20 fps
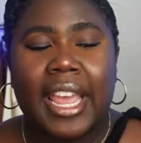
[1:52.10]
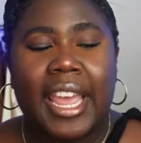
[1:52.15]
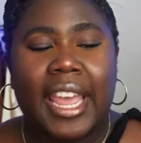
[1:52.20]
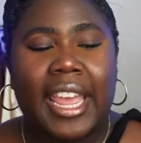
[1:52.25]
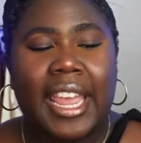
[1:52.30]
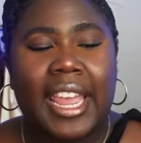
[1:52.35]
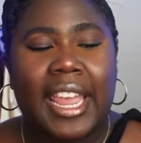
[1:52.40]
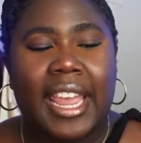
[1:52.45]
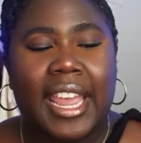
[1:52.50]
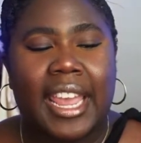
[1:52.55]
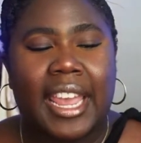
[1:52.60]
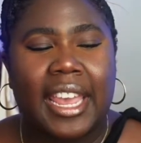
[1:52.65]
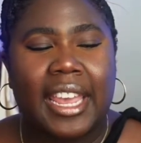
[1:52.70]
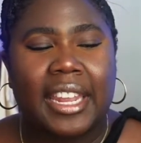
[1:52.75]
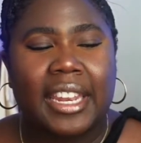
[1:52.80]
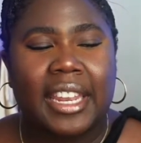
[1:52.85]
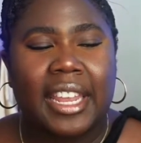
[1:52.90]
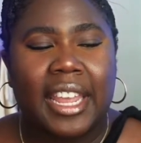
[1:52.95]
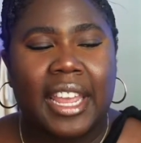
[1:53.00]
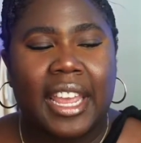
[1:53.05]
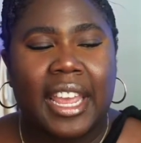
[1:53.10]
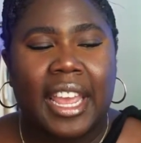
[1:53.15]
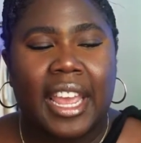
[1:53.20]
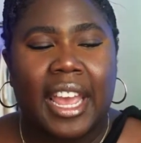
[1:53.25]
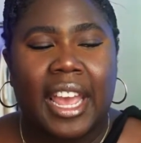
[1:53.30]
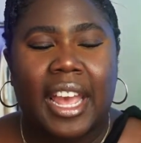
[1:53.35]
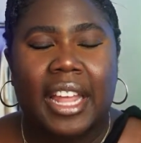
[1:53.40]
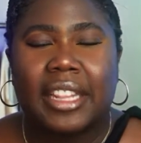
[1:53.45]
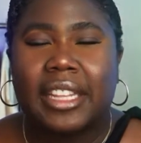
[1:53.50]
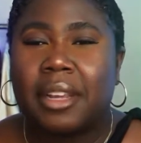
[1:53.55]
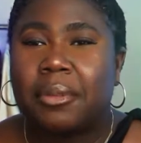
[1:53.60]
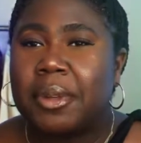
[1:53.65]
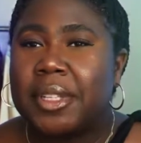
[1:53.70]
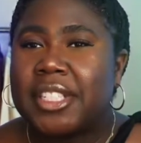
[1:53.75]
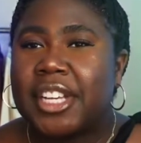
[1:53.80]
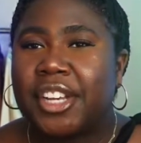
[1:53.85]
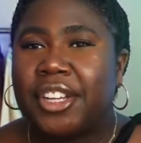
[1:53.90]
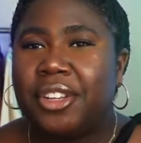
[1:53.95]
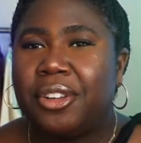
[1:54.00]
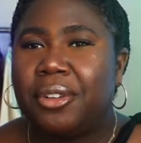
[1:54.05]
And let me
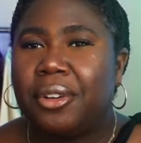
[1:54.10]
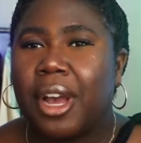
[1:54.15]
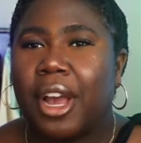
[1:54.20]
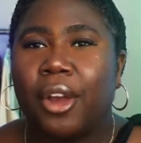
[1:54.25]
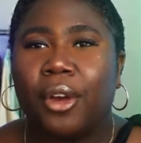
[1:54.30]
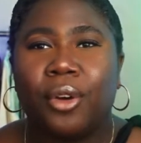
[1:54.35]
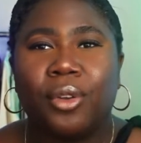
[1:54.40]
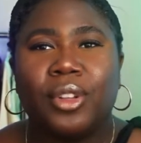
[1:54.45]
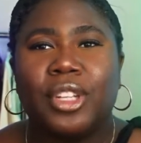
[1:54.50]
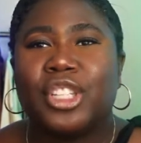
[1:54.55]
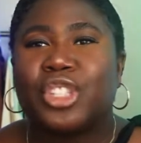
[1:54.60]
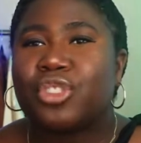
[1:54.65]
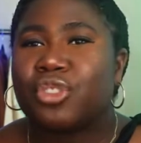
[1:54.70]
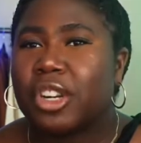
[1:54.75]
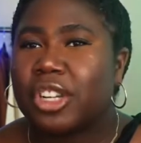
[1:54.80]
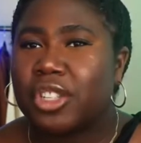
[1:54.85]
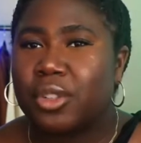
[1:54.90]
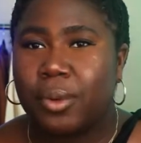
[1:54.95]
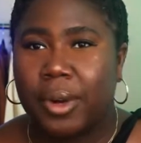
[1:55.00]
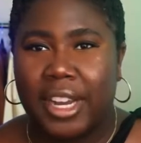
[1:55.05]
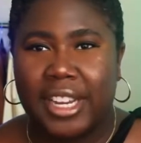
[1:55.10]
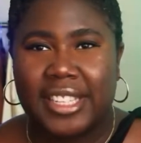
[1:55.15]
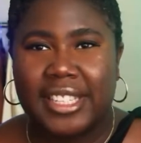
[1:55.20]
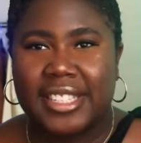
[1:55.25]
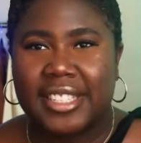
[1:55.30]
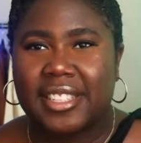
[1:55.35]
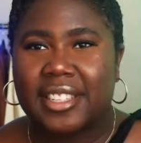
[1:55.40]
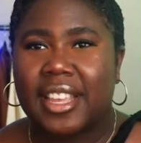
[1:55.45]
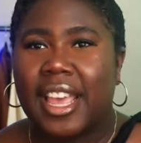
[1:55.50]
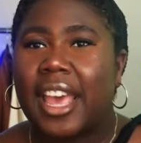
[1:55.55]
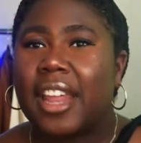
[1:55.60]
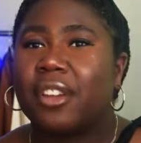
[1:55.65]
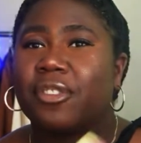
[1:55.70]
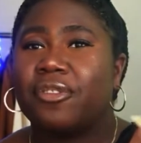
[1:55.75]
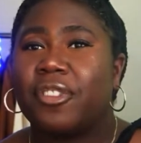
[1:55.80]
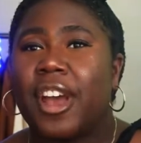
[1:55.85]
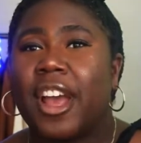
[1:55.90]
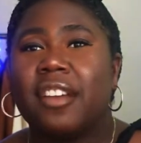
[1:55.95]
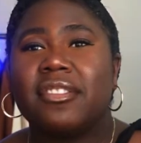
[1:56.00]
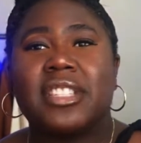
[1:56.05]
tell you, I only struck twice. Out of
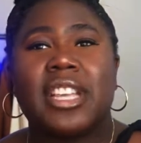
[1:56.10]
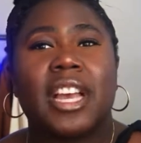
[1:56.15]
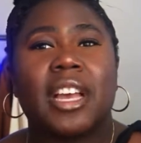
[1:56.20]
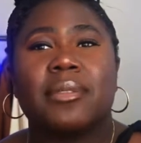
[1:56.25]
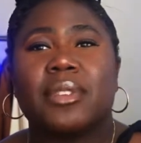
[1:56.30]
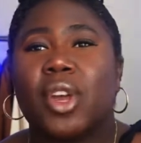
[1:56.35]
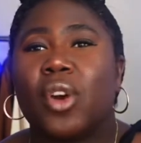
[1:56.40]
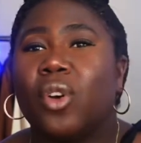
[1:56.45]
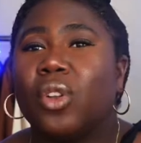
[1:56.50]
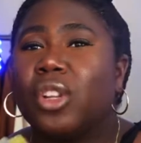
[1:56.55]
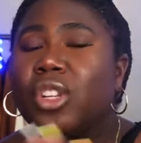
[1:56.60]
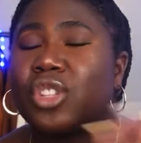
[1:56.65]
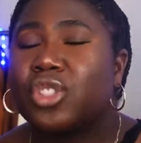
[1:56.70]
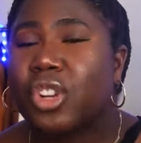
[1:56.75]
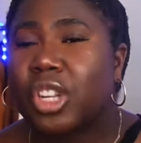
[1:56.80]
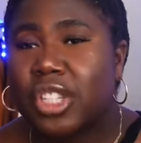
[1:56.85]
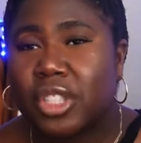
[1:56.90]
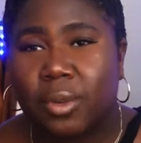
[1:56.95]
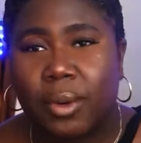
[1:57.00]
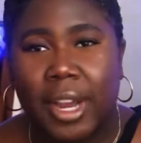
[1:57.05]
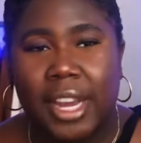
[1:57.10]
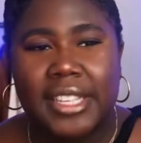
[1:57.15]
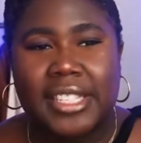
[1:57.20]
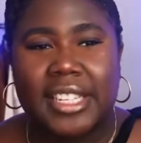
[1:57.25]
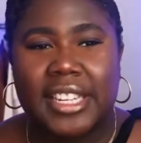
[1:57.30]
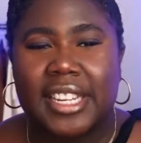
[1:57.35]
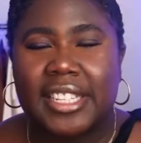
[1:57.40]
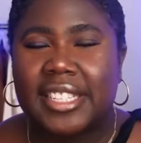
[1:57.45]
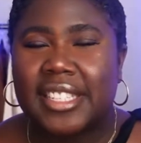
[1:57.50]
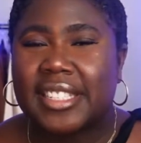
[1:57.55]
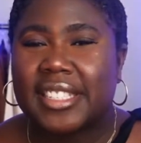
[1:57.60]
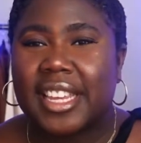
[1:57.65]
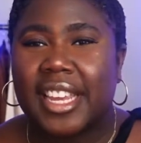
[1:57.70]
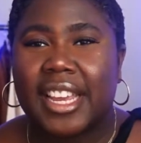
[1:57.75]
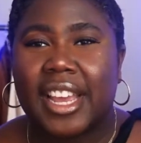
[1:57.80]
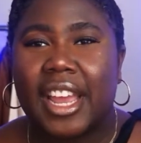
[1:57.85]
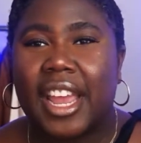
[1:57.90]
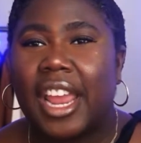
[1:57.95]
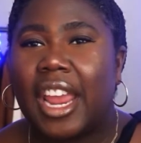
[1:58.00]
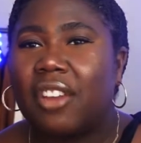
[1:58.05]
five times, I only struck twice. And this is like
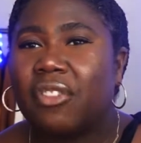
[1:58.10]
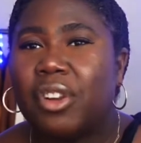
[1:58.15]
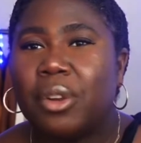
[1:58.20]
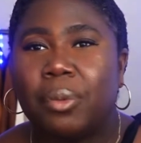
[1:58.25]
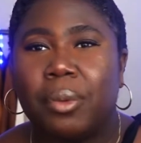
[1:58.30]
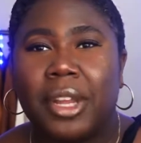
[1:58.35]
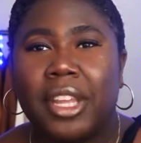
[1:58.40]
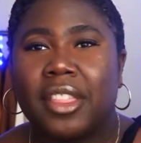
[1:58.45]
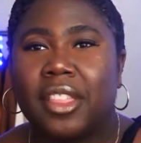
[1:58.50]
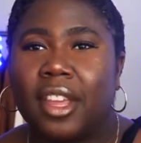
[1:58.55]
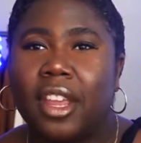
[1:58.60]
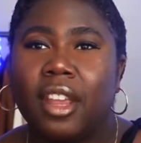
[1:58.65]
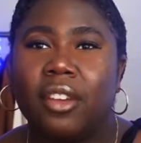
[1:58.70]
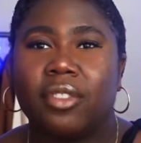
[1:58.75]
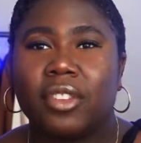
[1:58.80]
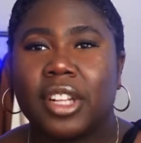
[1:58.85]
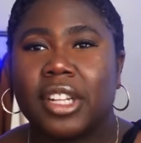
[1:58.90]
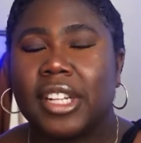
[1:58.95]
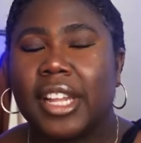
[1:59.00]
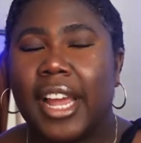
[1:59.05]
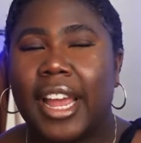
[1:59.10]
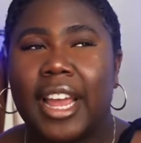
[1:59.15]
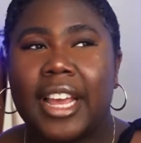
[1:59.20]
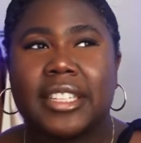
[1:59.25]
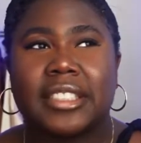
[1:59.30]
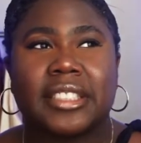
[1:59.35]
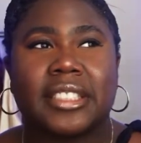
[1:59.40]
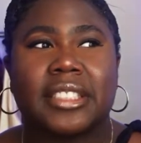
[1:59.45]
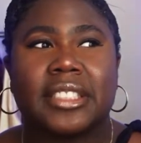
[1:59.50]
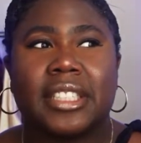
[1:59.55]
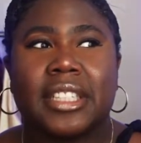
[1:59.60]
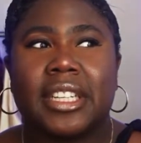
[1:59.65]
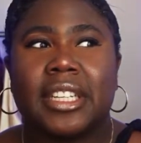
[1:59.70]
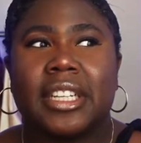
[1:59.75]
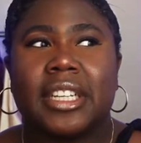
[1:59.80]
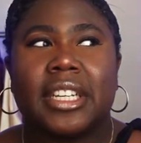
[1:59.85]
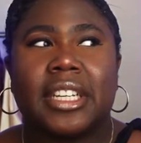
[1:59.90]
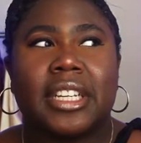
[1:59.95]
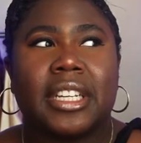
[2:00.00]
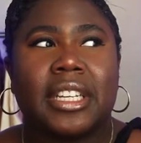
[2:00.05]
a every week thing for the last
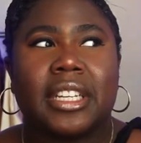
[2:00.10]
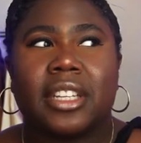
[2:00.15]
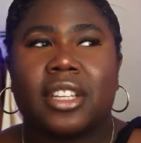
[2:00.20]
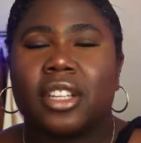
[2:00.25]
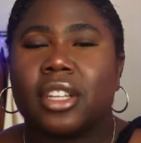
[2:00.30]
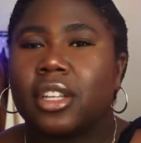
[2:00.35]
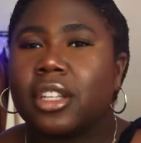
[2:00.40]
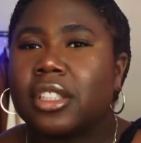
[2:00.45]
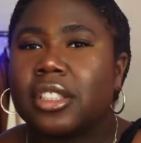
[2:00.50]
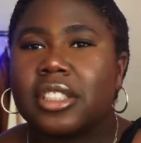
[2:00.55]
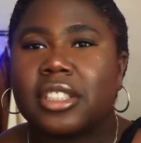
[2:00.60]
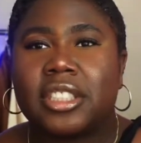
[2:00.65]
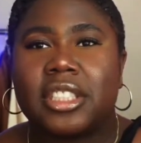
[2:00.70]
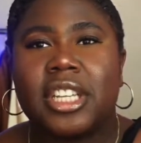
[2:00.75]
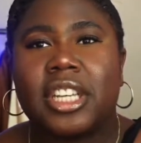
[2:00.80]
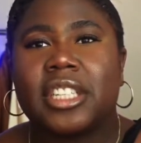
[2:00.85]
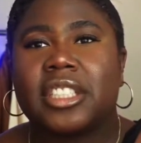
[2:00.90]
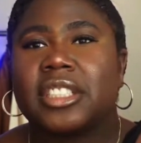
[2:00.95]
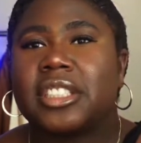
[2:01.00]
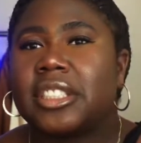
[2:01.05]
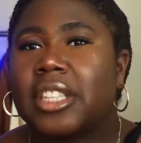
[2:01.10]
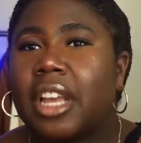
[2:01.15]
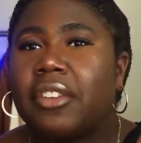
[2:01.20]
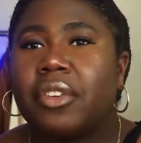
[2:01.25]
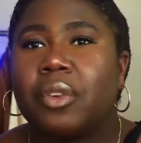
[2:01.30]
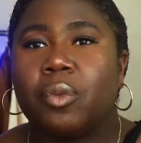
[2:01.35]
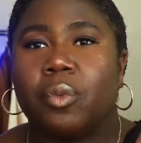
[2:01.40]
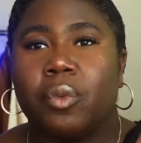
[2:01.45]
six, seven